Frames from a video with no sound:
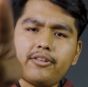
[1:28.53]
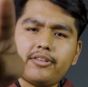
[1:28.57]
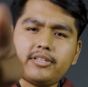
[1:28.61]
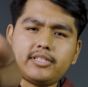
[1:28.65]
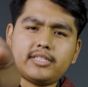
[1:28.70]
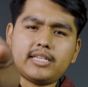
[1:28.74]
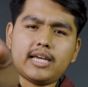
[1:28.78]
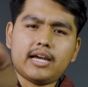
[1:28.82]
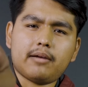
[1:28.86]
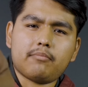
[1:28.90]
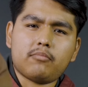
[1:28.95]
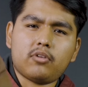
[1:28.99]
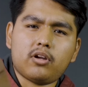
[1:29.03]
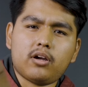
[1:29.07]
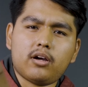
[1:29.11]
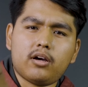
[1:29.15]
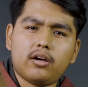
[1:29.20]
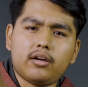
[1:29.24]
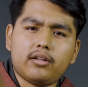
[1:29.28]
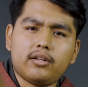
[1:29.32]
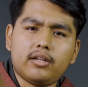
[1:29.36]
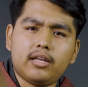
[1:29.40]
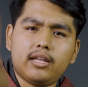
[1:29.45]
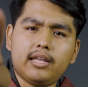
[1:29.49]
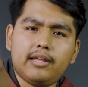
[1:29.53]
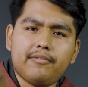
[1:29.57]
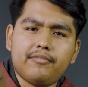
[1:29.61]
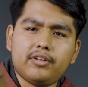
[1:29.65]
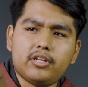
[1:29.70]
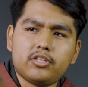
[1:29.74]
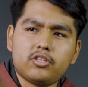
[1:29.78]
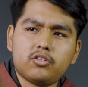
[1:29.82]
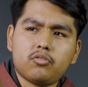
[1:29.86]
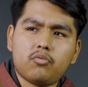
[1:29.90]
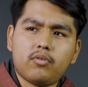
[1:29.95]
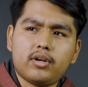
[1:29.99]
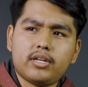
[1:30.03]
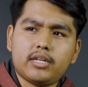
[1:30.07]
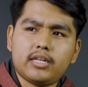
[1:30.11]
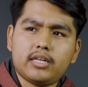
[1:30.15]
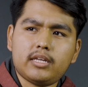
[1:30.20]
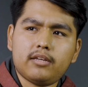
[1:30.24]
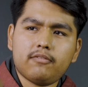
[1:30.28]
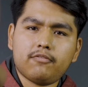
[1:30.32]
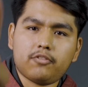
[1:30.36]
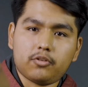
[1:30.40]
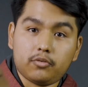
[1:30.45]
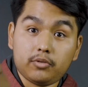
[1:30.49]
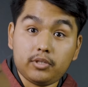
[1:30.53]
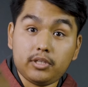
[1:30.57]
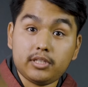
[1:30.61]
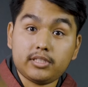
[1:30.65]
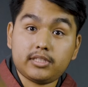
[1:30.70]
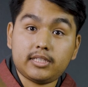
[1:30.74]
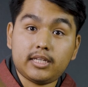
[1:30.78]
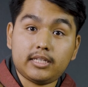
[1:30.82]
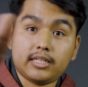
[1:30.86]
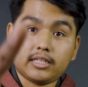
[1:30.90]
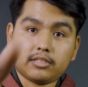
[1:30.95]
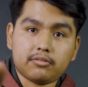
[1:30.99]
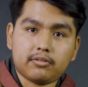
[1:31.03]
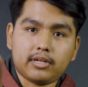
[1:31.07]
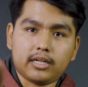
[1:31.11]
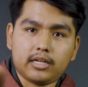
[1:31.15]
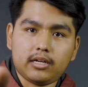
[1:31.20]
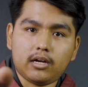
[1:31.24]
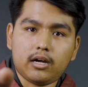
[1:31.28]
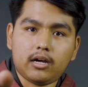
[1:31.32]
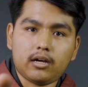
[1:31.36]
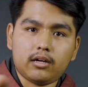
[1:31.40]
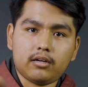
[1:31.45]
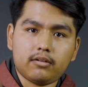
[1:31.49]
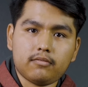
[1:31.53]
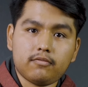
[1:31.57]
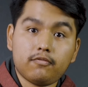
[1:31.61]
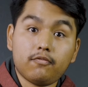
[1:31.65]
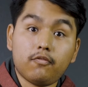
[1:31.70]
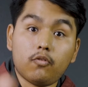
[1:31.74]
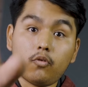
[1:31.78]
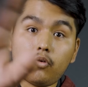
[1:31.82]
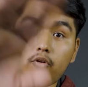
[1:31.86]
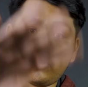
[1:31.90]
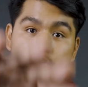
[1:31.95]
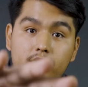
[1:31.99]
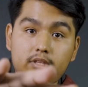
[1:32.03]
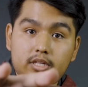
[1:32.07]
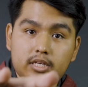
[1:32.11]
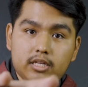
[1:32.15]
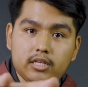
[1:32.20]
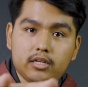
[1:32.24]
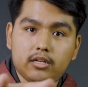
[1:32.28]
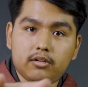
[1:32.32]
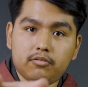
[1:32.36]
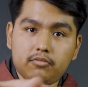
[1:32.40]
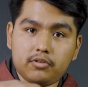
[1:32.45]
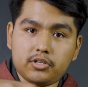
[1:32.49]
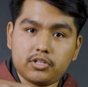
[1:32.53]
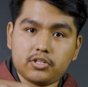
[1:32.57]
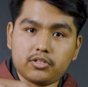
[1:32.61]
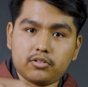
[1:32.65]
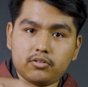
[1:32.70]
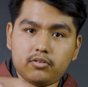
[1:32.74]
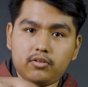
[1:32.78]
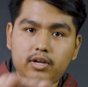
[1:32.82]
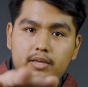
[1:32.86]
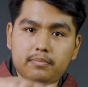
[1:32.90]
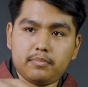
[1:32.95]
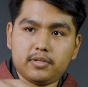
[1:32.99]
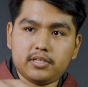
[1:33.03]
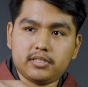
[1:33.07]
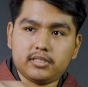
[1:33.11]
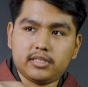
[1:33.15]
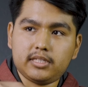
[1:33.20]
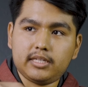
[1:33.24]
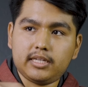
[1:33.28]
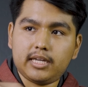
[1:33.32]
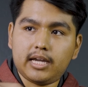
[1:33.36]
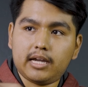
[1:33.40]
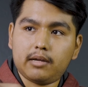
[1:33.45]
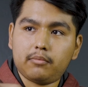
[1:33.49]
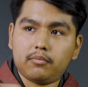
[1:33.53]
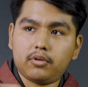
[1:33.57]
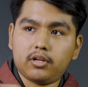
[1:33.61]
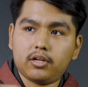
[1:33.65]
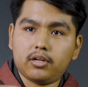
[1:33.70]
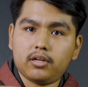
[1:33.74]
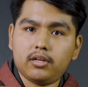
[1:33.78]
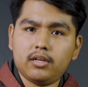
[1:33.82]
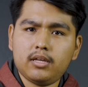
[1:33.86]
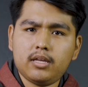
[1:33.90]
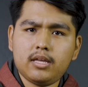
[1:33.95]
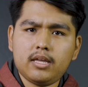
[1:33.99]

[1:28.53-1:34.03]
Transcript: The Tamron 11-20 for real estate. That's what I got for the original APS-C camera,